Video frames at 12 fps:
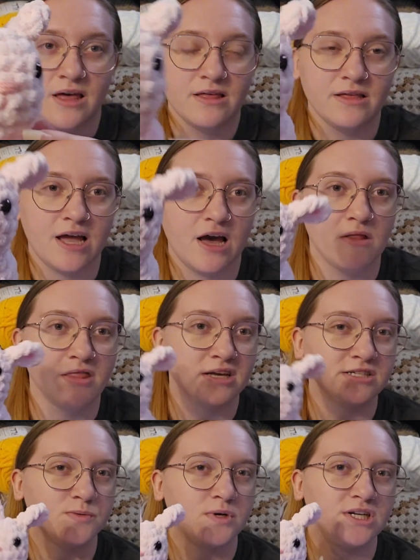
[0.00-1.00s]
now
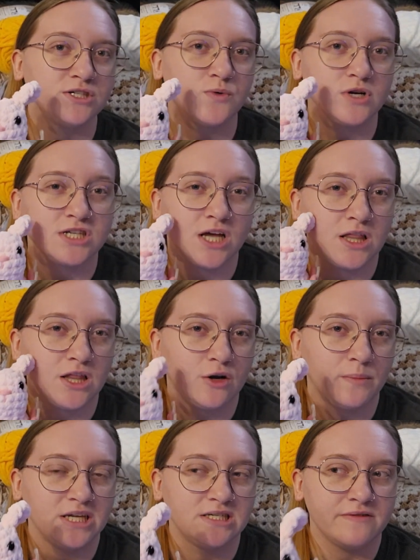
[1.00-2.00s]
this one is worked a
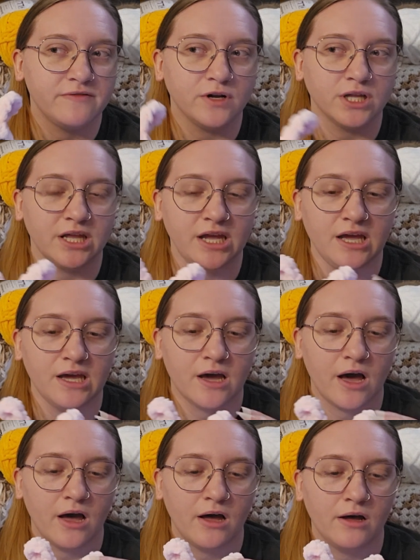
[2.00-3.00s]
little bit differently.
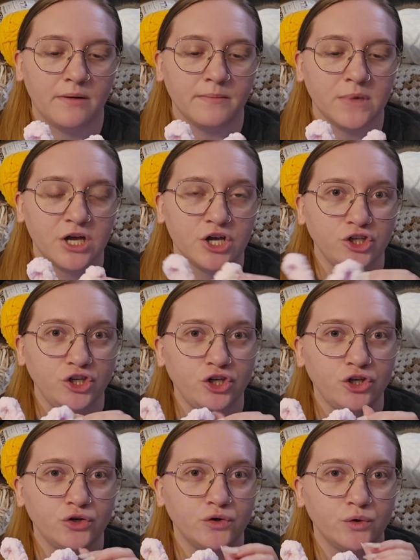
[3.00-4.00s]

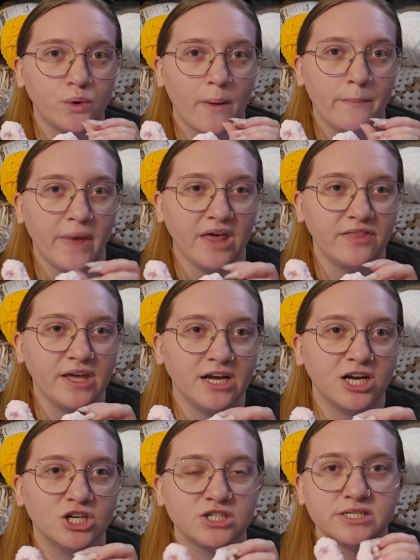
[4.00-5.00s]
You make the
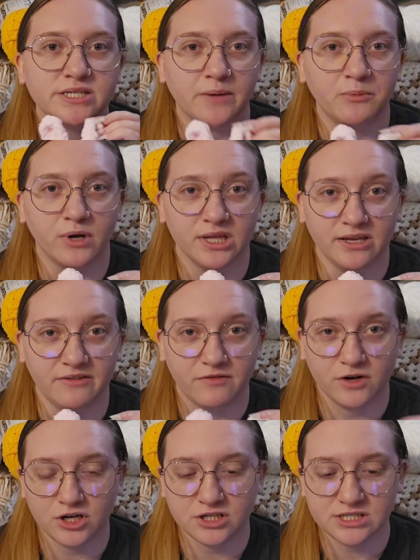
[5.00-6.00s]
ears separately
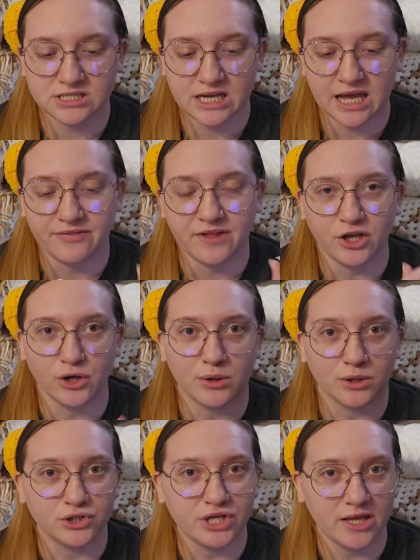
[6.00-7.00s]
first, and then you
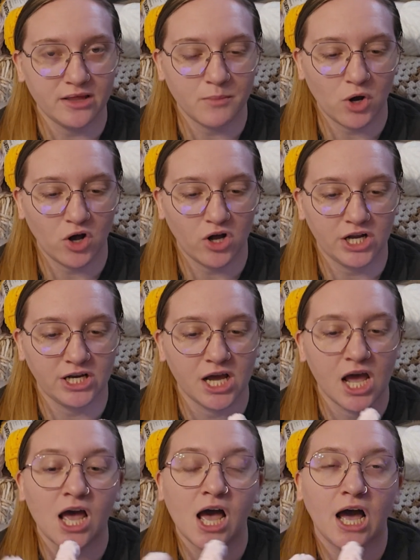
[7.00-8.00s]
crochet them on.
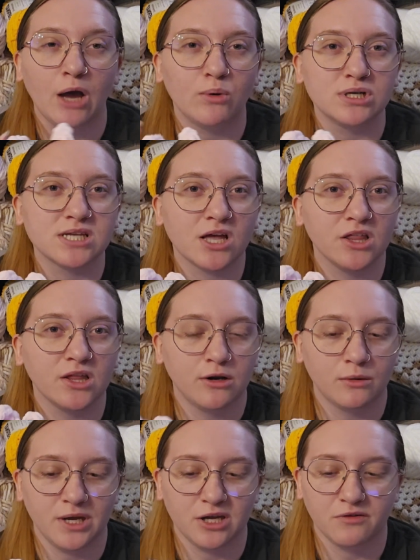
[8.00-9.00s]
I was a
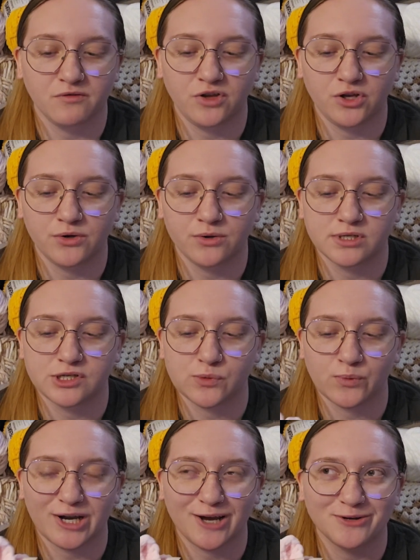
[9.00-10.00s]
little bit confused
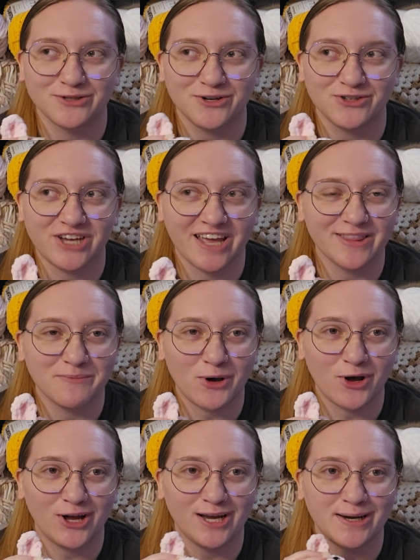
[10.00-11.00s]
when I was crocheting them
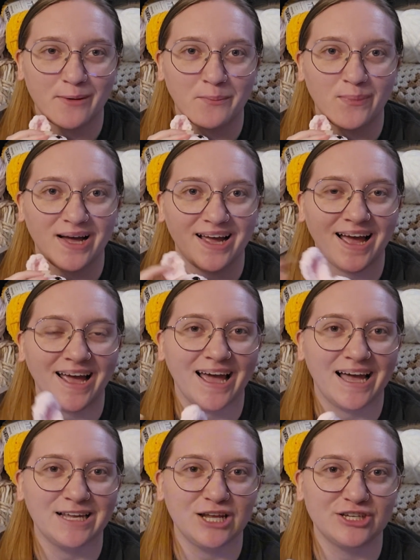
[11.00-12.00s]
on, but I
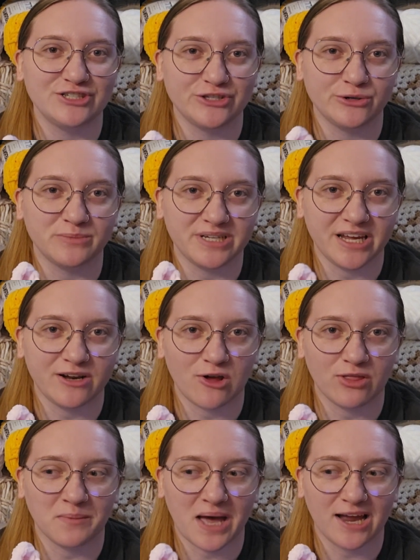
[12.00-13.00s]
had zoomed in
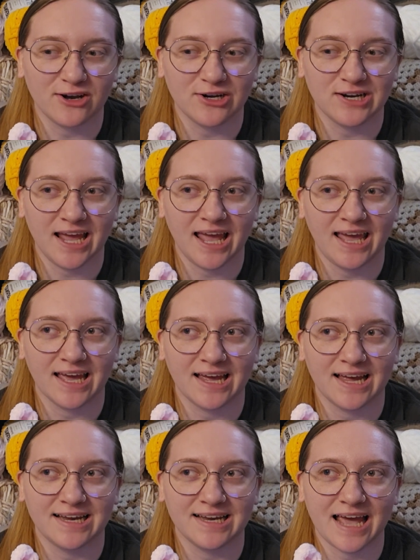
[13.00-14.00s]
on the pattern,
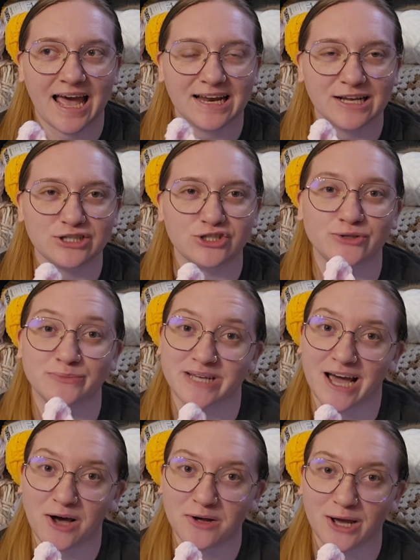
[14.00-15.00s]
and had I zoomed
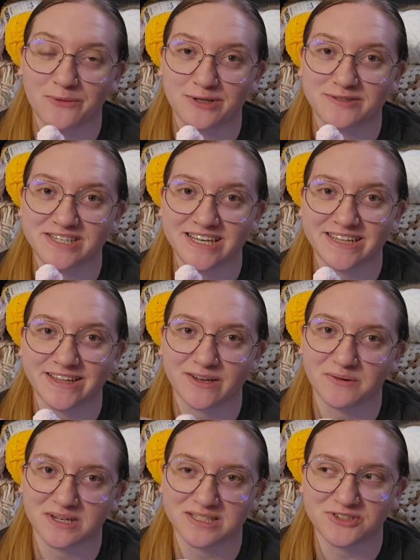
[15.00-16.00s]
out, I would have seen that
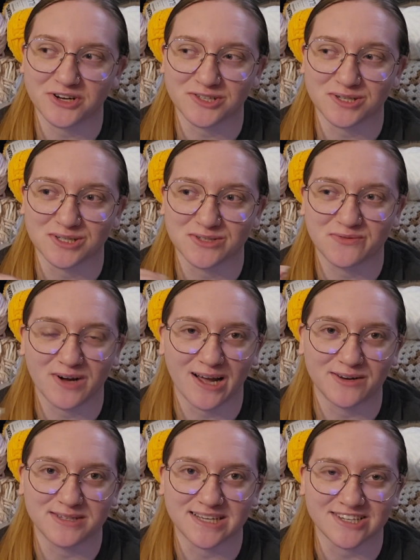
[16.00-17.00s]
there were instructions for
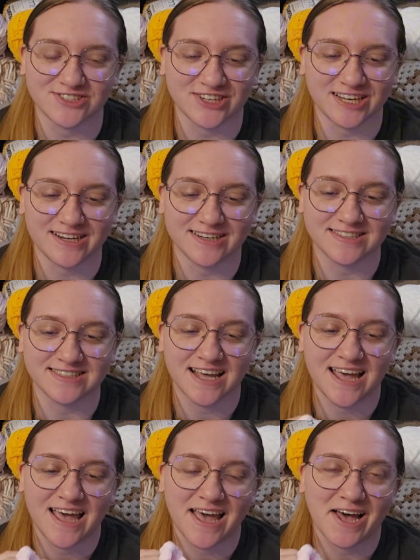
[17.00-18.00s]
how to attach the ears,
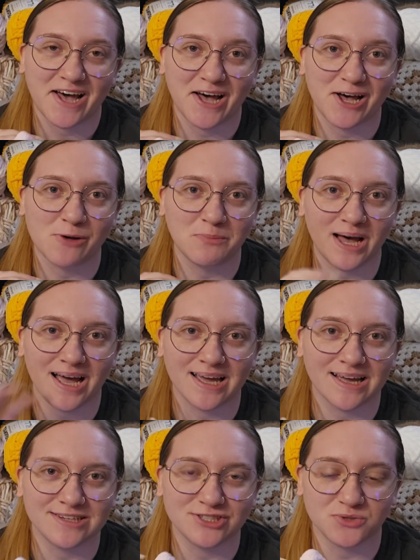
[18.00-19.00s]
but I
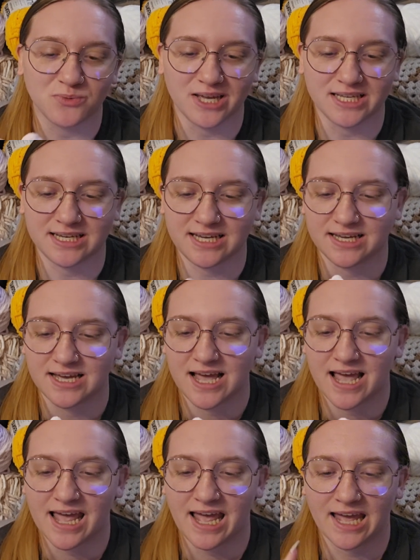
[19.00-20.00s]
kind of just winged it,
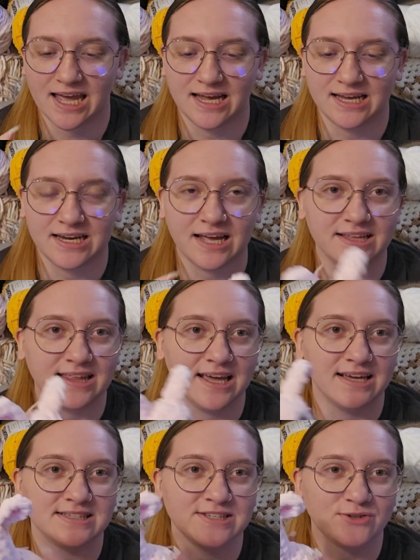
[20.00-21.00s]
and I
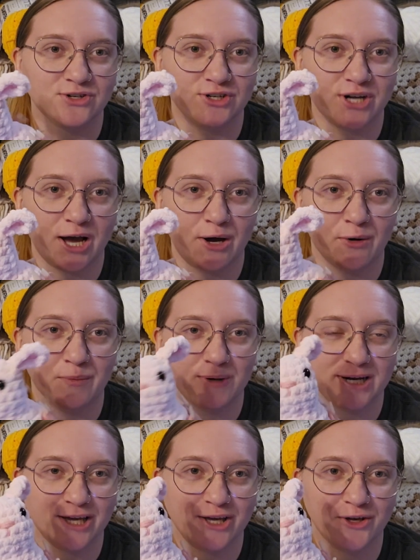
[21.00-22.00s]
think it still turned out
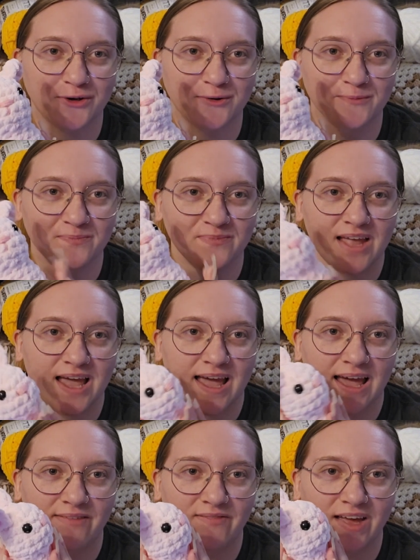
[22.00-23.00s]
pretty cute.
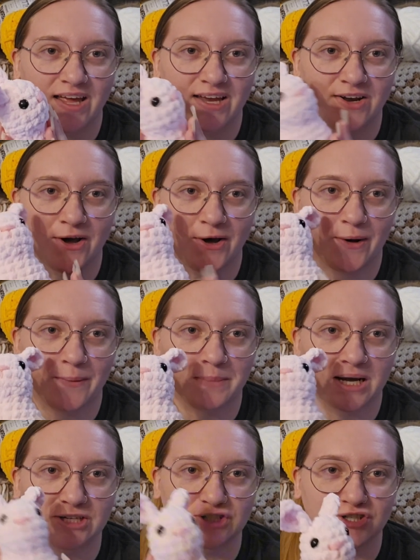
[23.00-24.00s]
And then
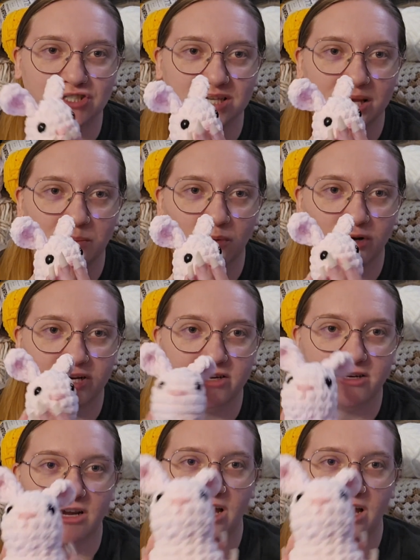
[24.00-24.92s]
I just embroidered